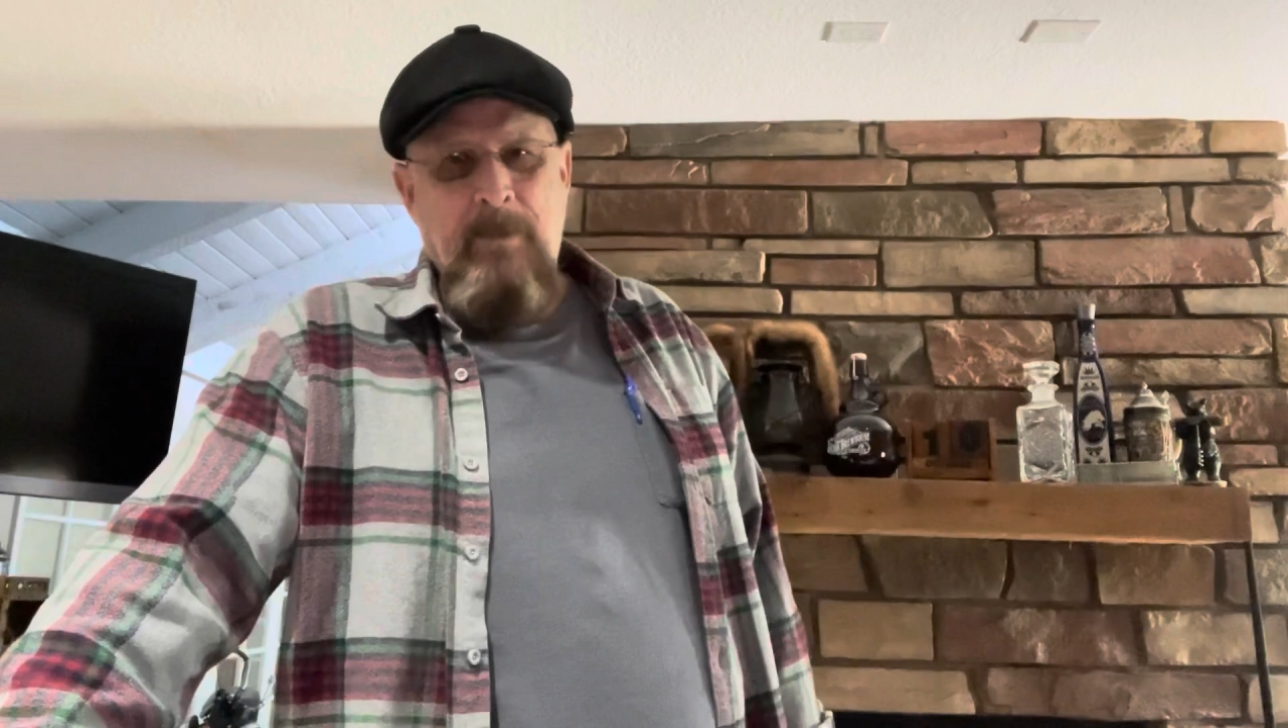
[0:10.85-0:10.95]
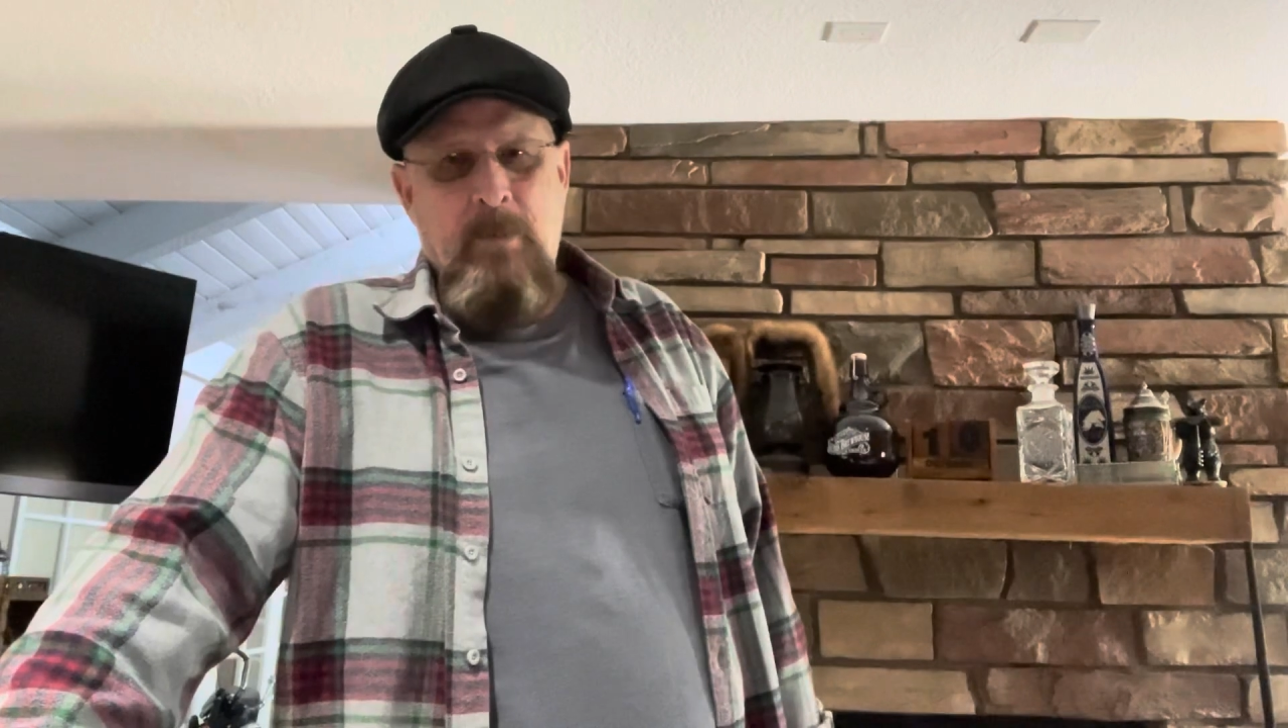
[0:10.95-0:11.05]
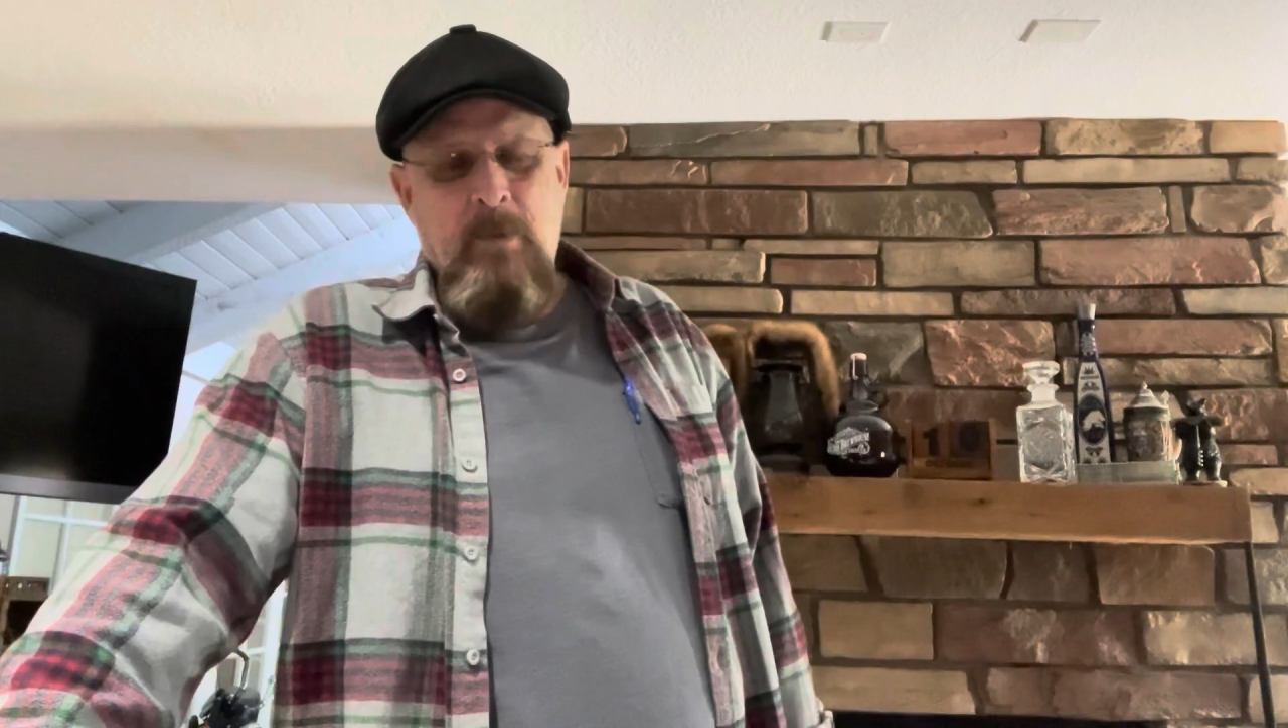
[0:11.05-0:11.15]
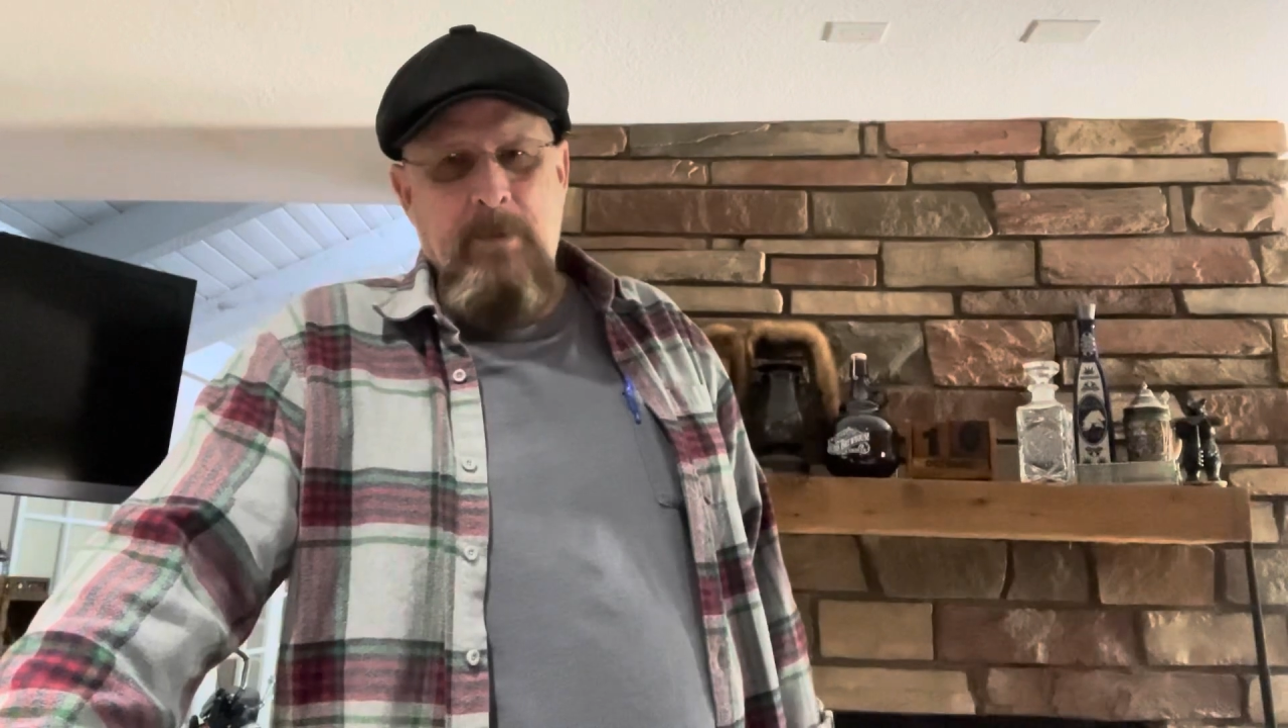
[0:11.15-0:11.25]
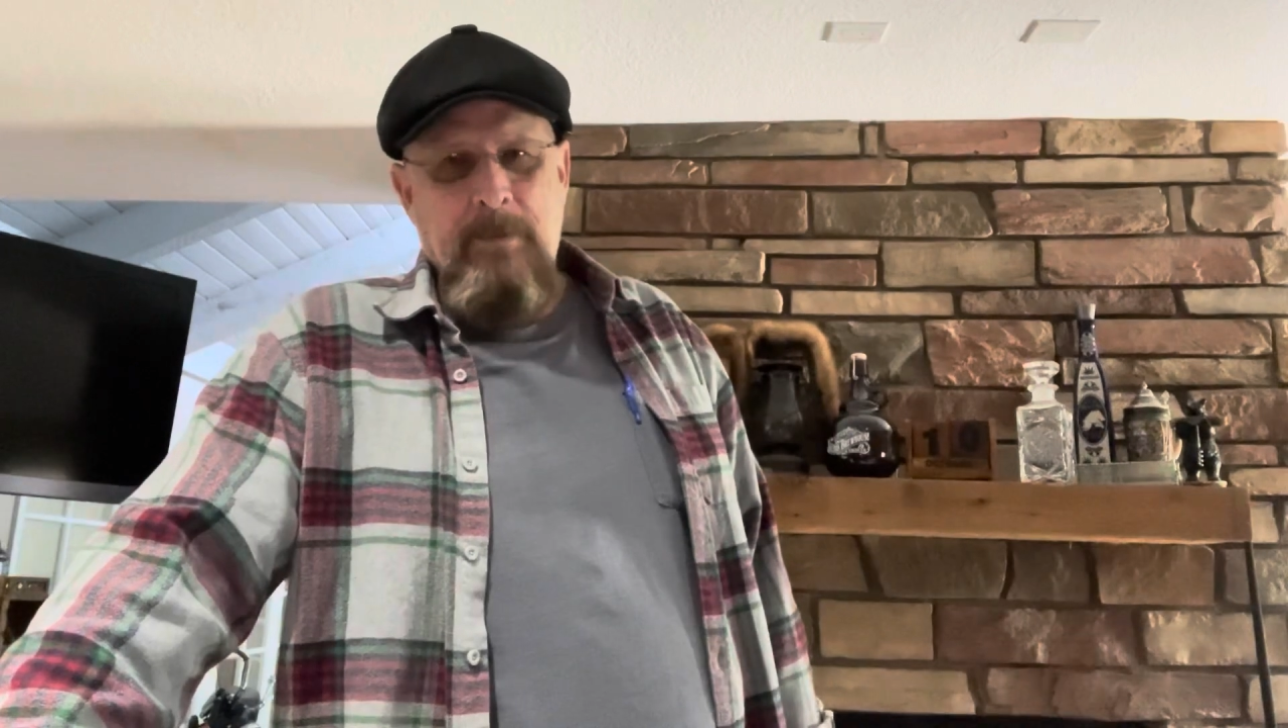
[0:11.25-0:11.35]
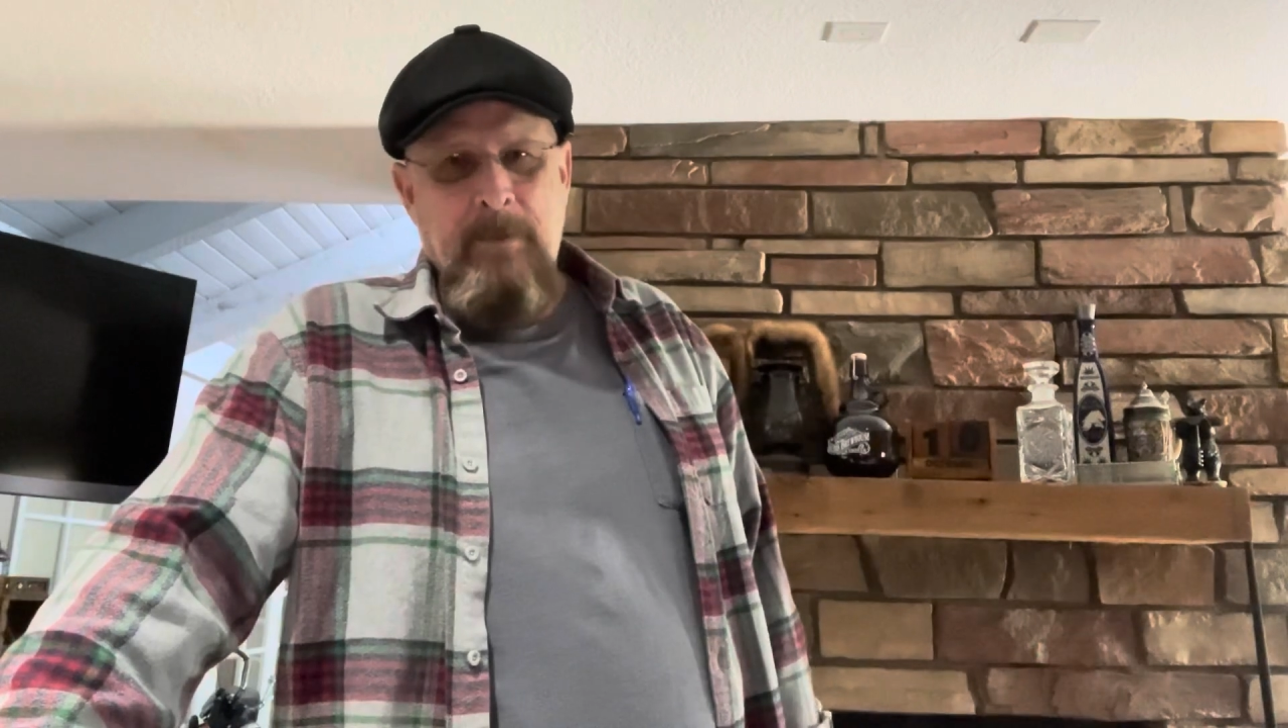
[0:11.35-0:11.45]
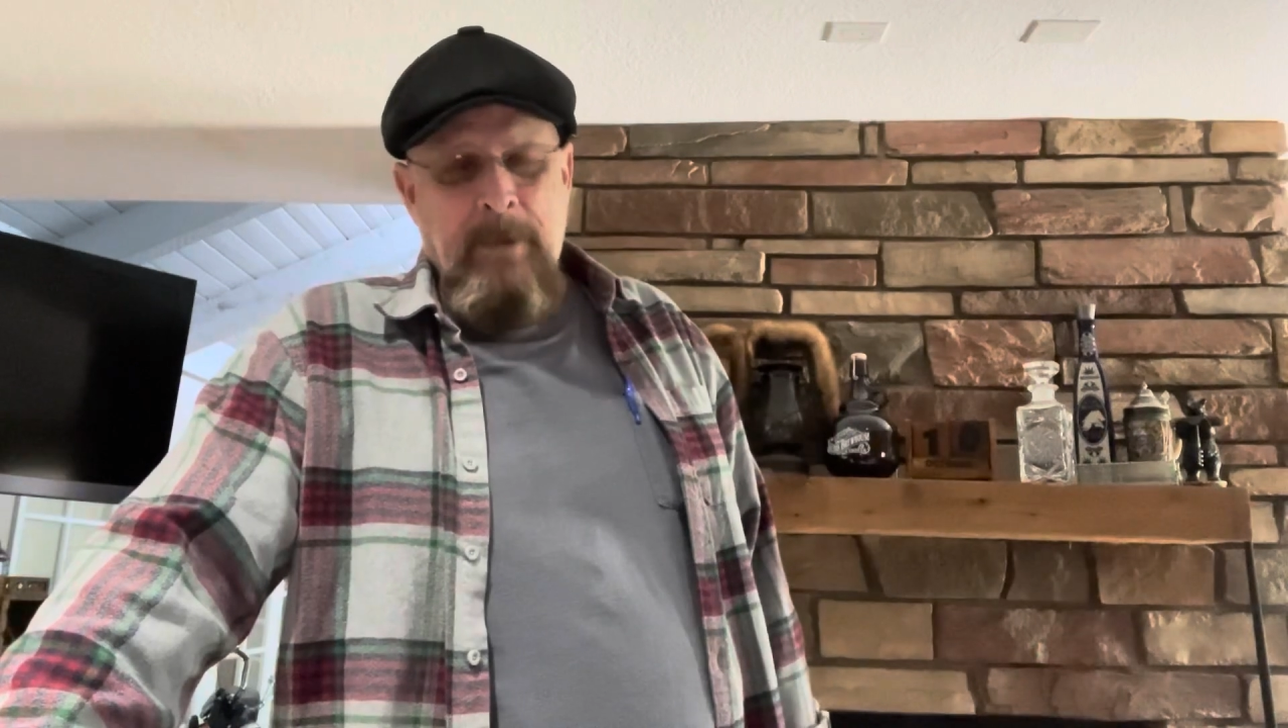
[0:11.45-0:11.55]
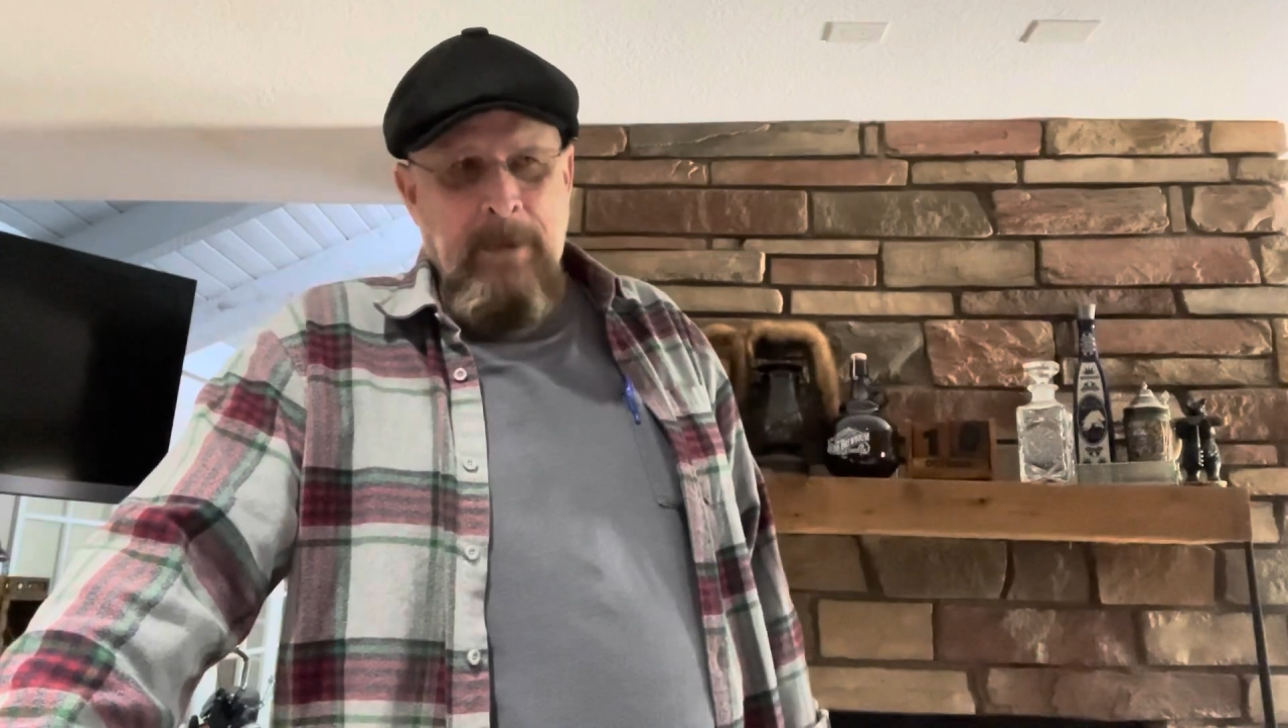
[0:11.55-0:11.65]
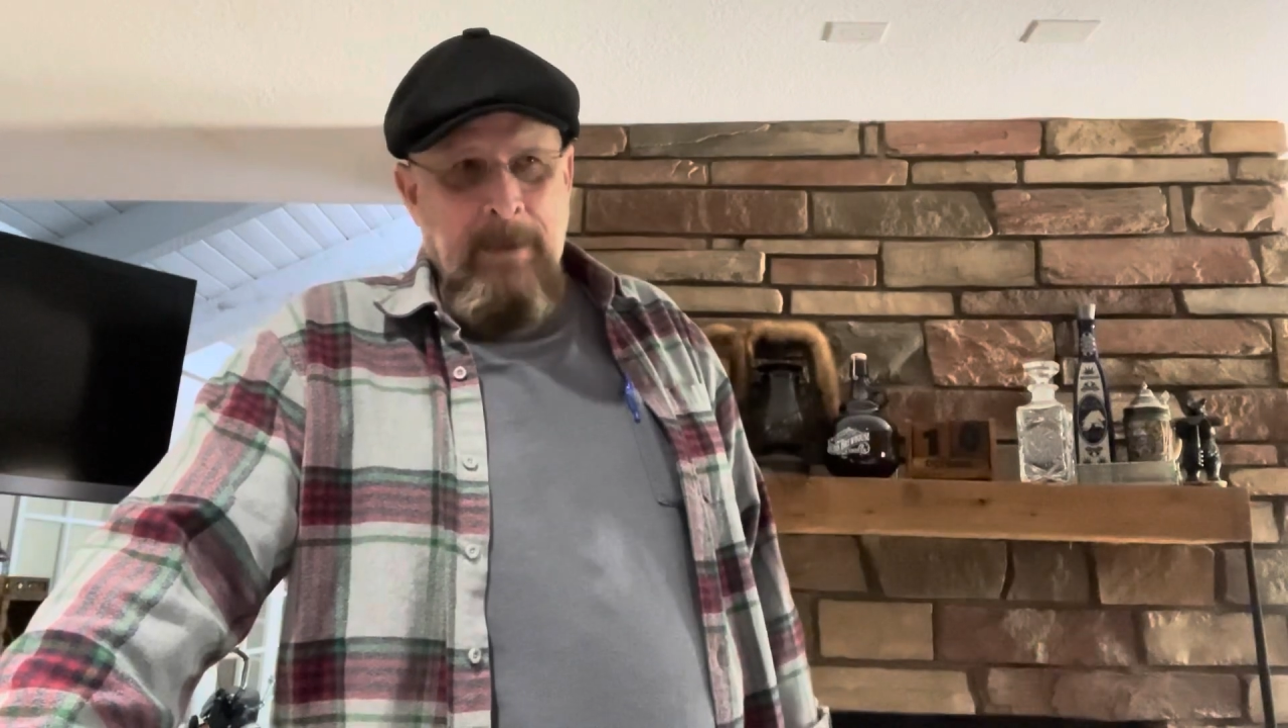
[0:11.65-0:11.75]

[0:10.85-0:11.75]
important